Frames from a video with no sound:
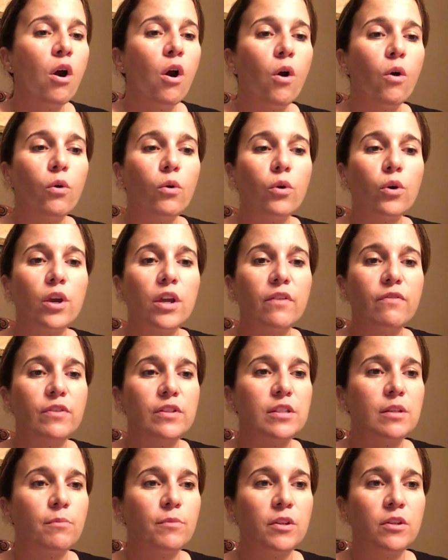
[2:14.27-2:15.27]
Or if
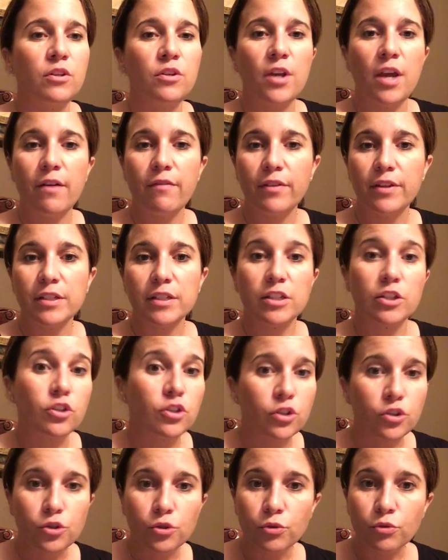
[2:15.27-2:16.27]
it's something you have, like if it's
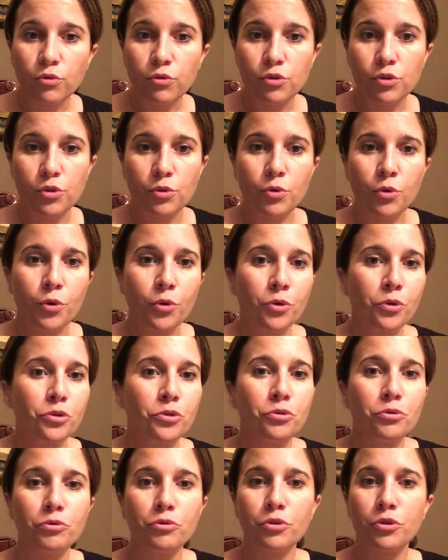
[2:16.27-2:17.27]
a children's store or a
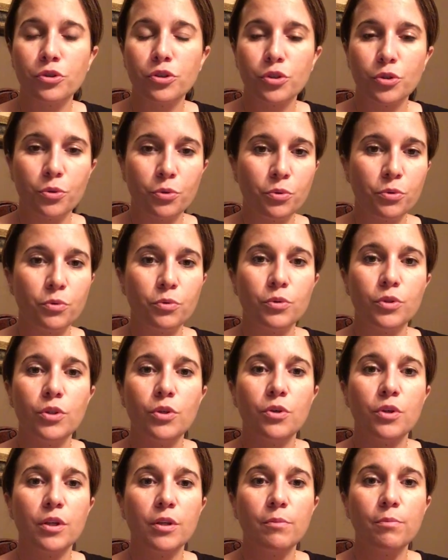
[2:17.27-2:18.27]
children's school,
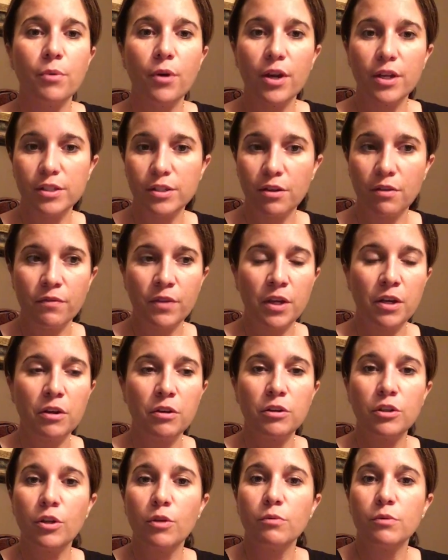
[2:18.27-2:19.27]
you could press on
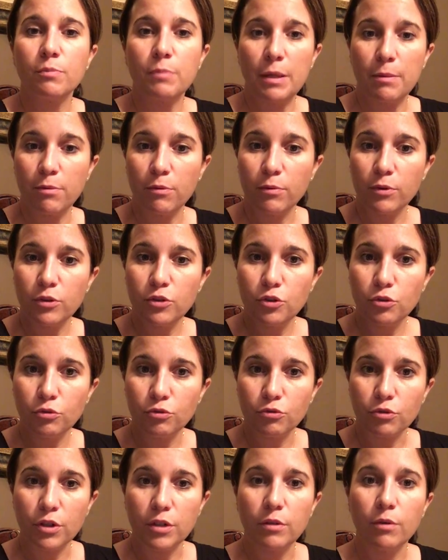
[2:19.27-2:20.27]
there, people with
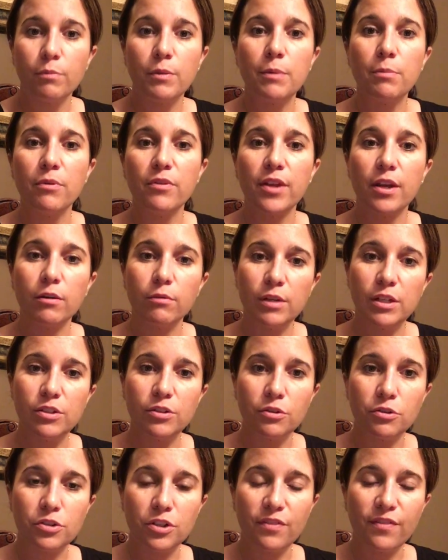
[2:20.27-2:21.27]
children or people that are
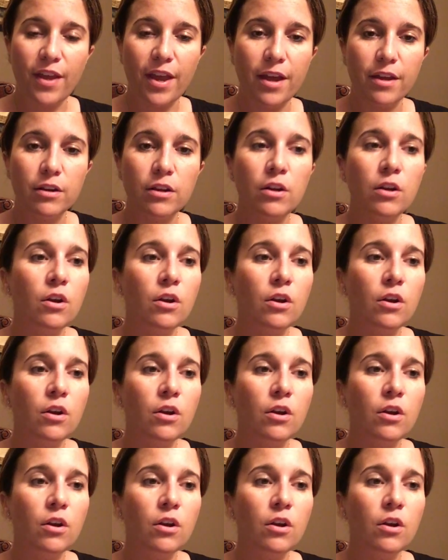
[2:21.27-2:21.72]
researching that.